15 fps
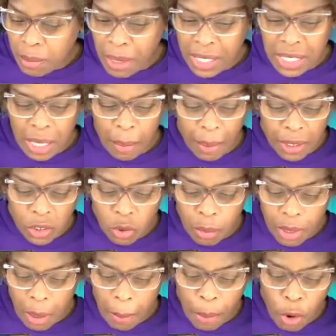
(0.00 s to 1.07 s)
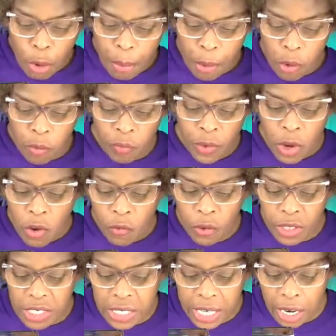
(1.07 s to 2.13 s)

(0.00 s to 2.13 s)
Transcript: mix up a little bit of purple for this